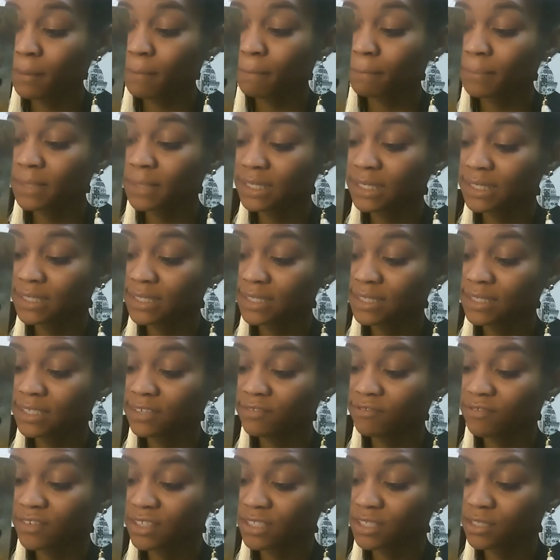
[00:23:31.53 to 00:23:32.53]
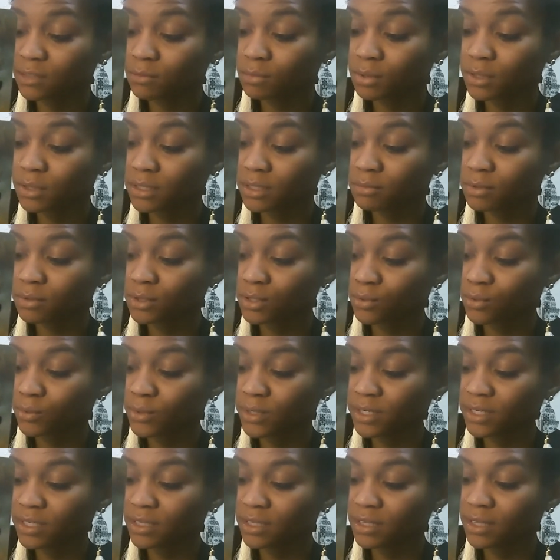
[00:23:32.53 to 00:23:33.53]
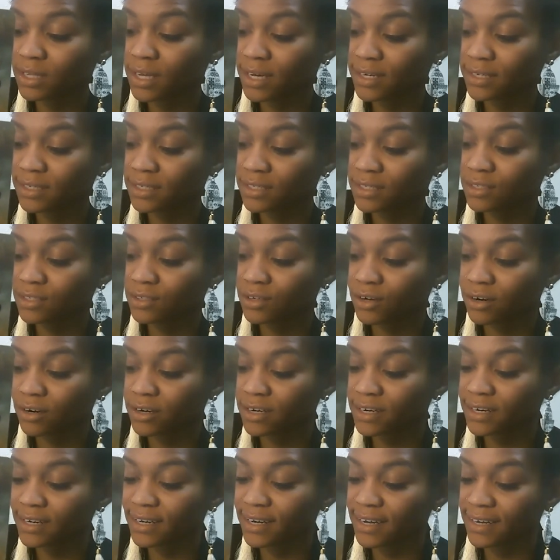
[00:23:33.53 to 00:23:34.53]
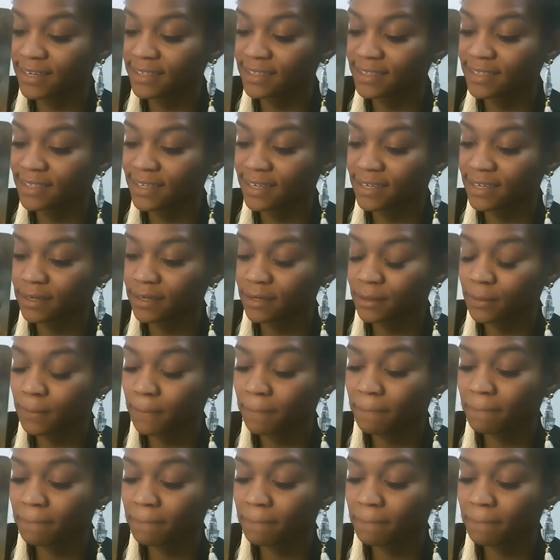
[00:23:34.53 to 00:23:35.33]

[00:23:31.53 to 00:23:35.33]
blending invisibly between light and dark, night and day.